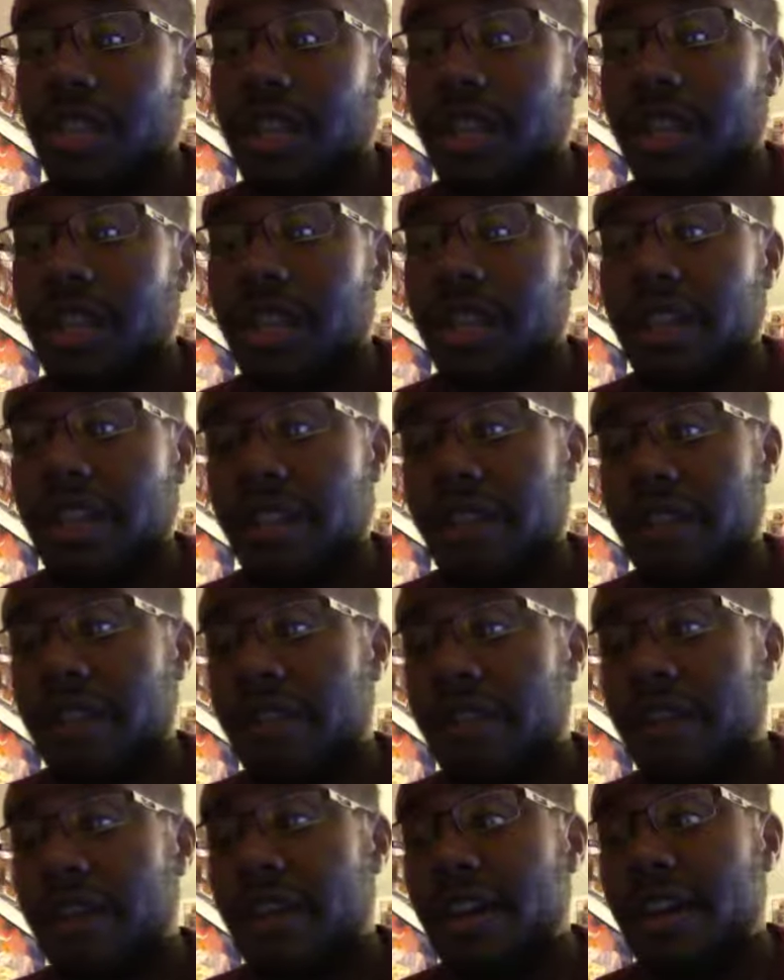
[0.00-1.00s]
they
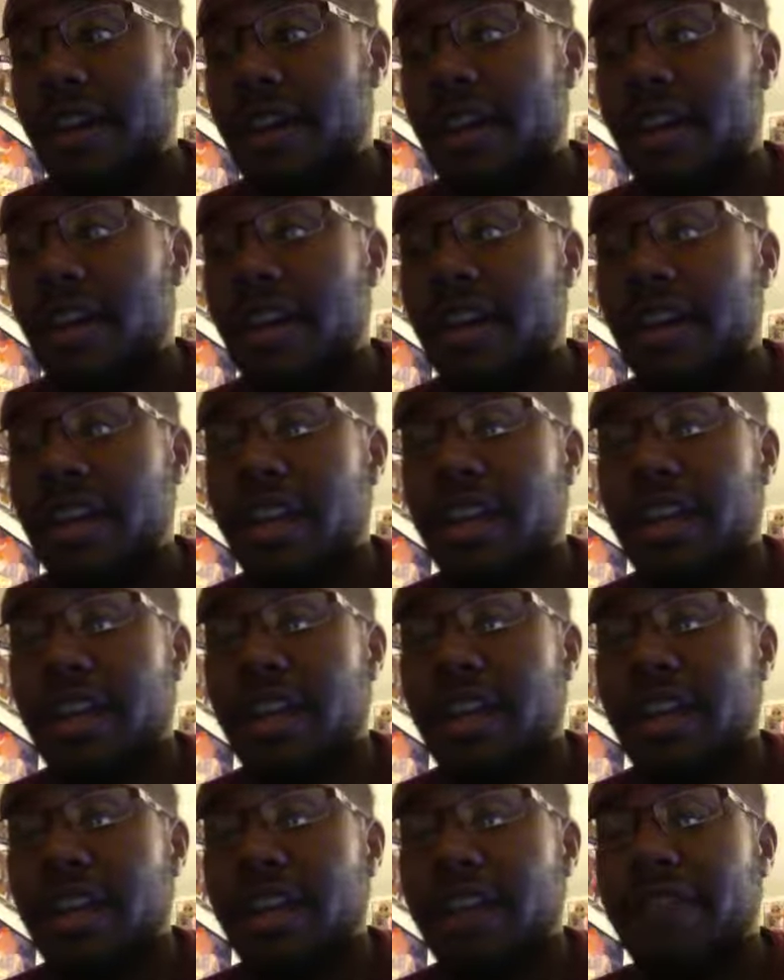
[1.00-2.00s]
fought on,
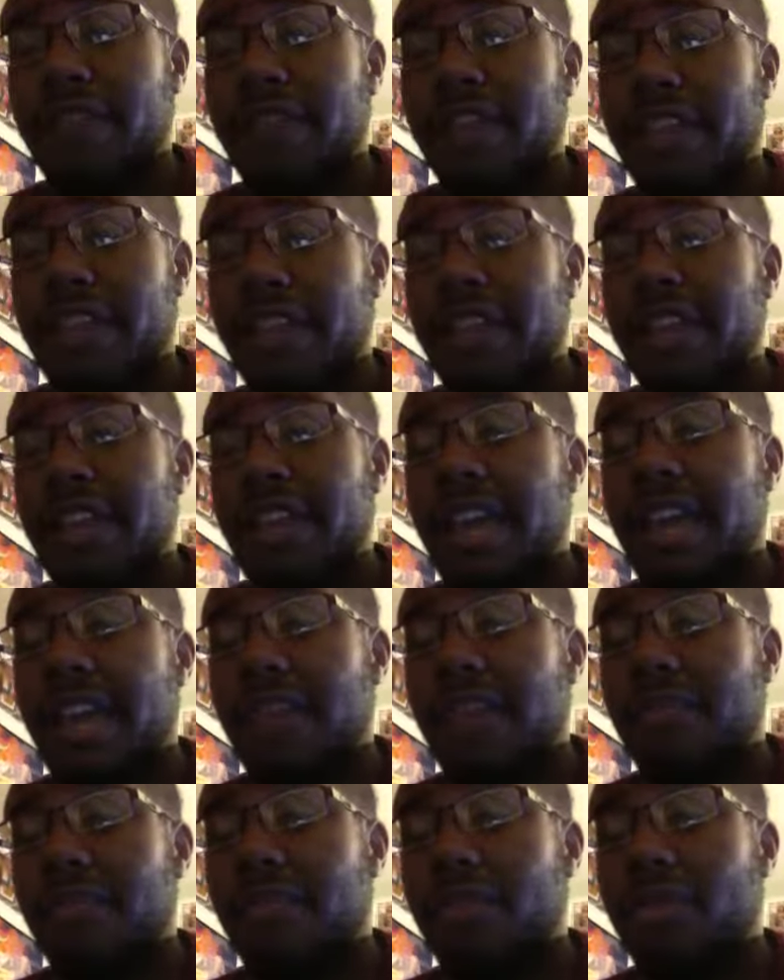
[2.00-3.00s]
and they finally got
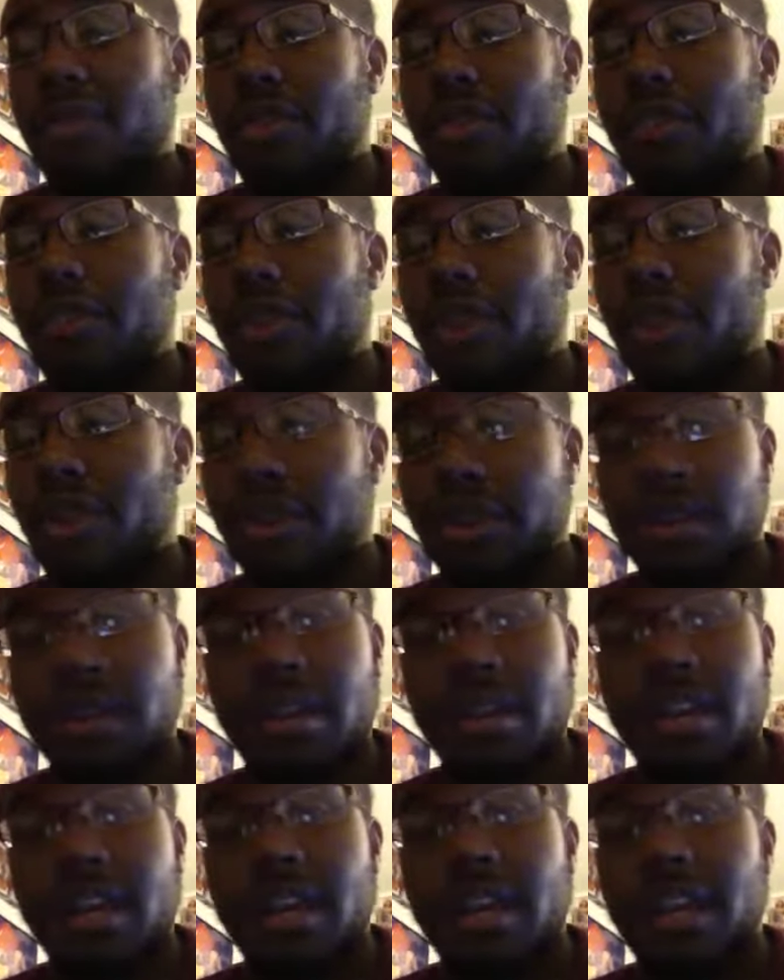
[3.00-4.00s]
him broken apart.
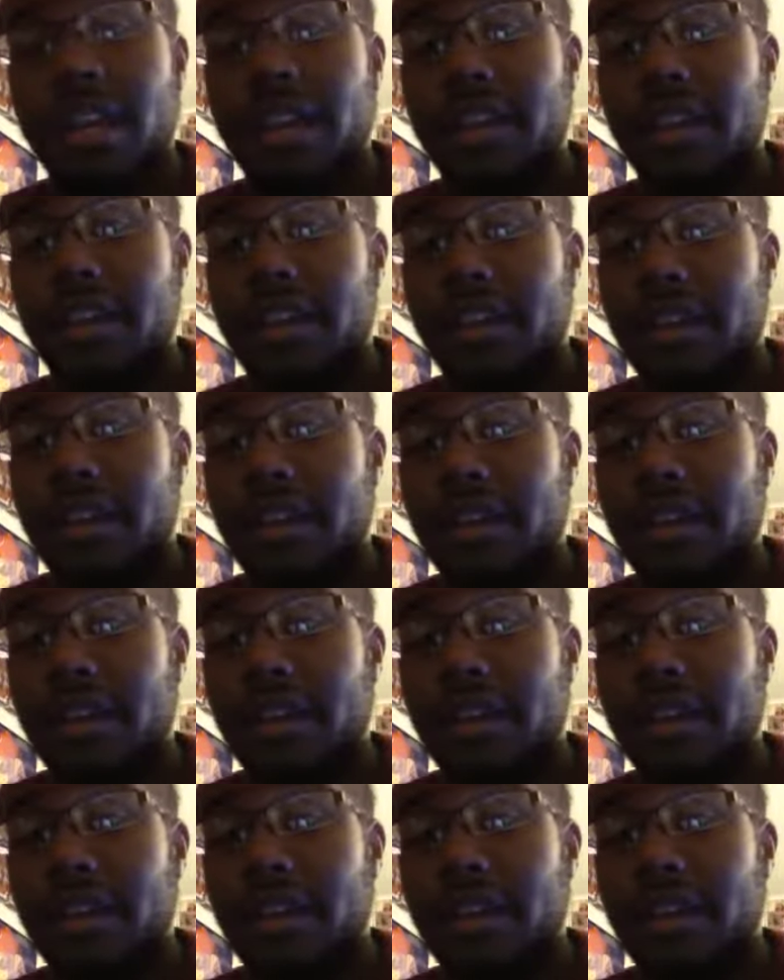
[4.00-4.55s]
And then,